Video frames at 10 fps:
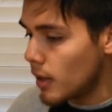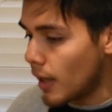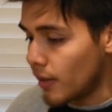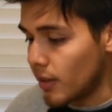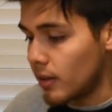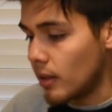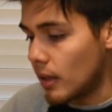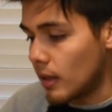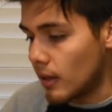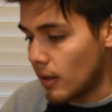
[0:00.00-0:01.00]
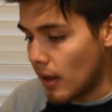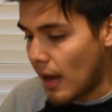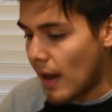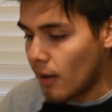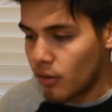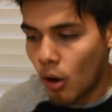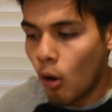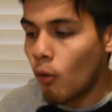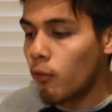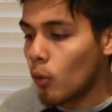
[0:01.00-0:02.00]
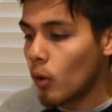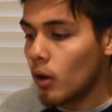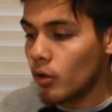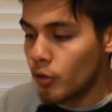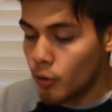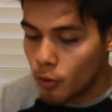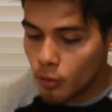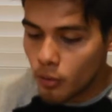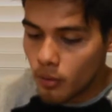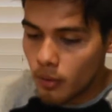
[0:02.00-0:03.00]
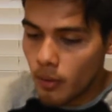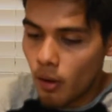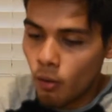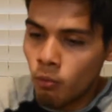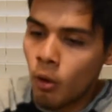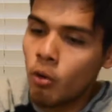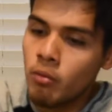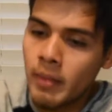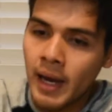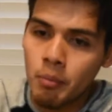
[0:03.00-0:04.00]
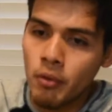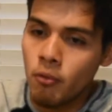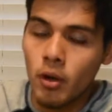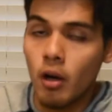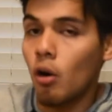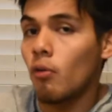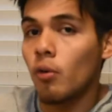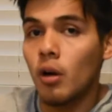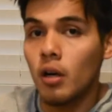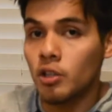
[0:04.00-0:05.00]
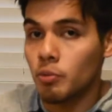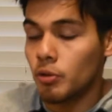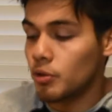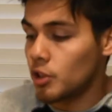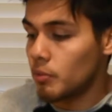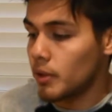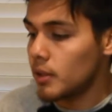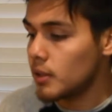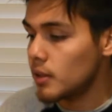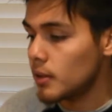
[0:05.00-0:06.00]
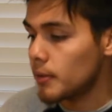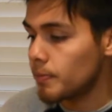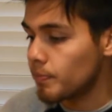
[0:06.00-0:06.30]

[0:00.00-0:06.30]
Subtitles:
And then the overall new roadmap of what overall entrepreneurship is.